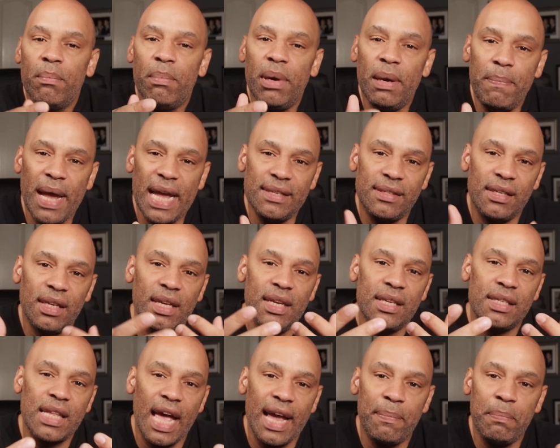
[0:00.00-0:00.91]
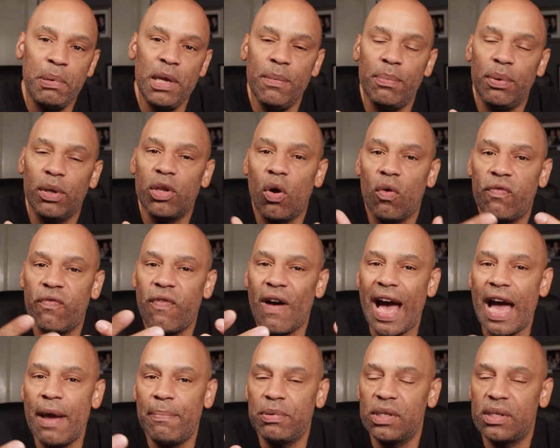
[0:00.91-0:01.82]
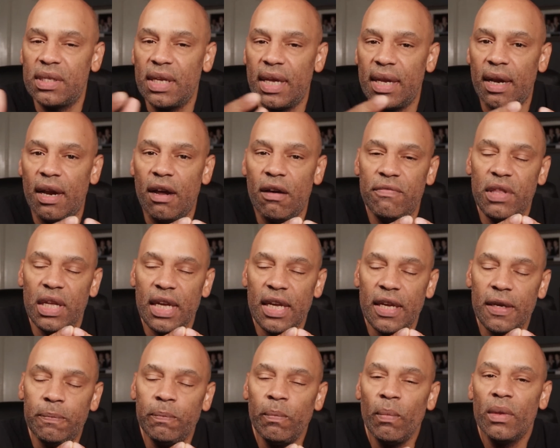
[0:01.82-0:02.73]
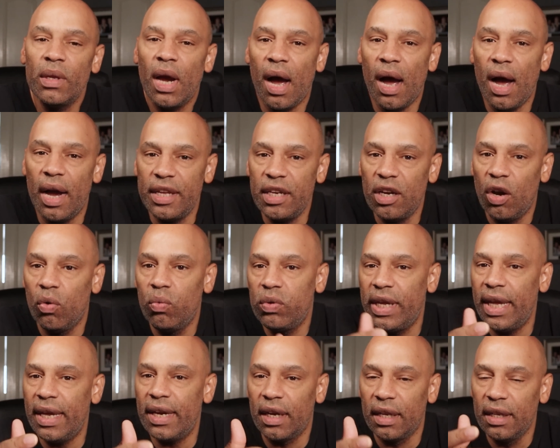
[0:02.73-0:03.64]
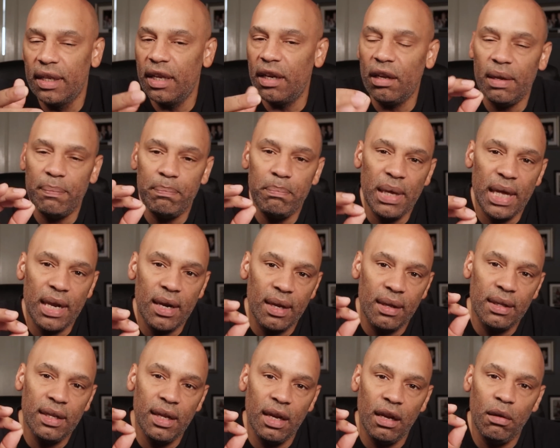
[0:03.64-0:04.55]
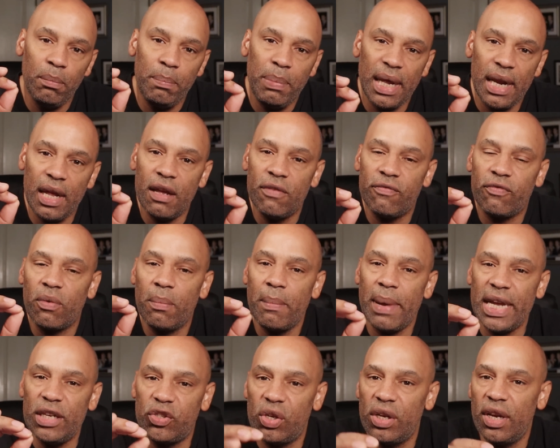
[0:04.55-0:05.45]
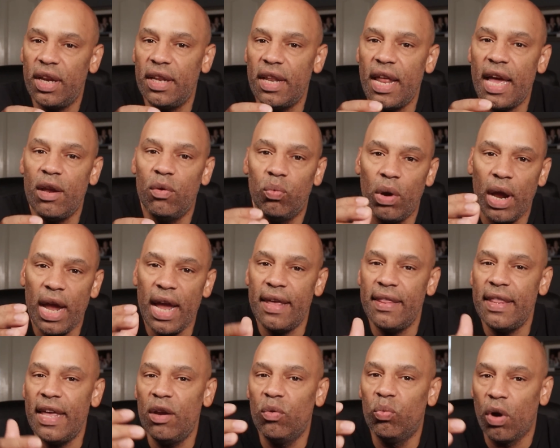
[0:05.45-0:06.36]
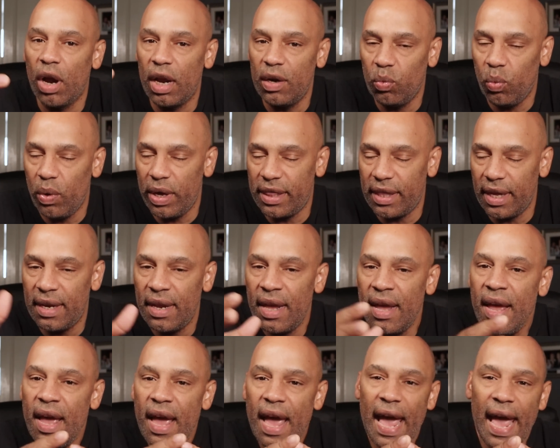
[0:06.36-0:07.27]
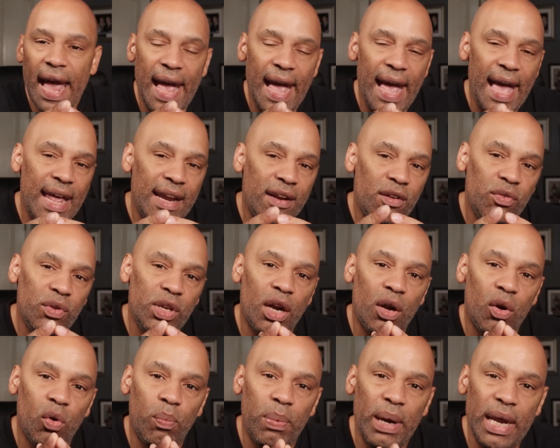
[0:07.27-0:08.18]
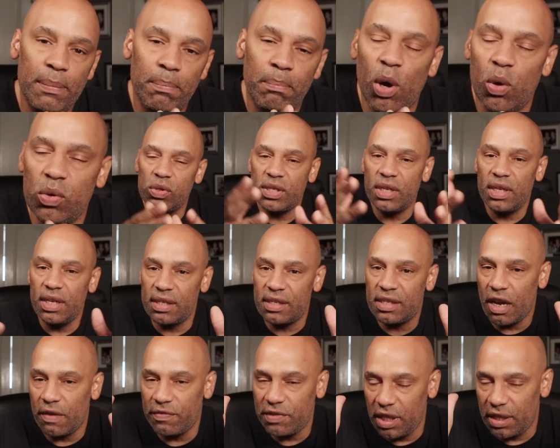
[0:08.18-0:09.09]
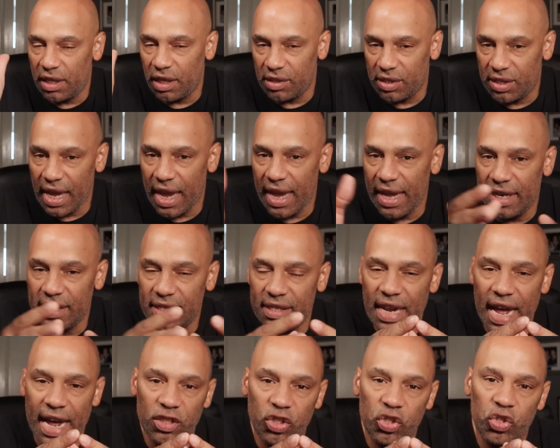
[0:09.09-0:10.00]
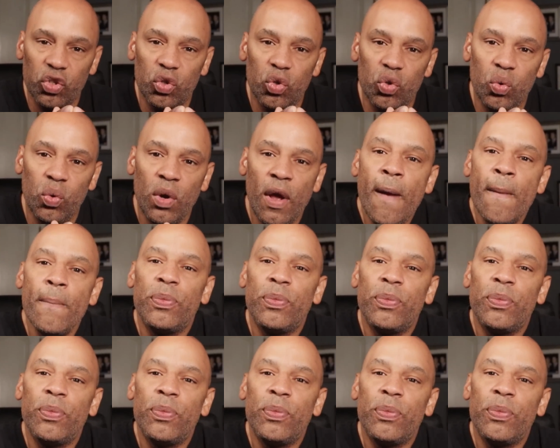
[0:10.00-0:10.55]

But basically, it's like people know five percent of the, uh, you know, get a little bit, a little bit of information, and they and they run with it. And, you know, but most of the stuff that they're saying is not true.